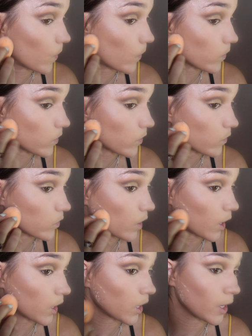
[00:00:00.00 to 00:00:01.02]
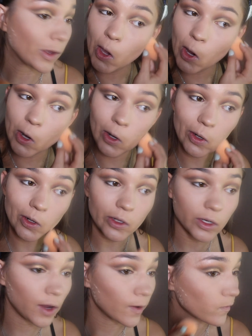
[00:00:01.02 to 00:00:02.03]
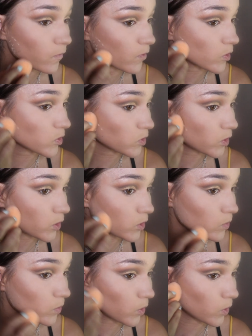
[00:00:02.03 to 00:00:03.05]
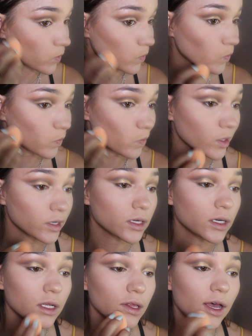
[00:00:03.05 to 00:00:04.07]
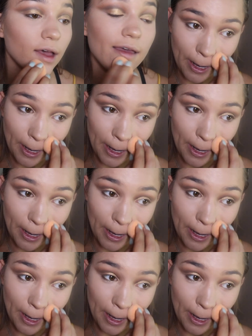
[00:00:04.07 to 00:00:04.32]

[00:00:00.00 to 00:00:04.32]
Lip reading: once you've done it, and it kind of frustrates me, I'm not gonna lie.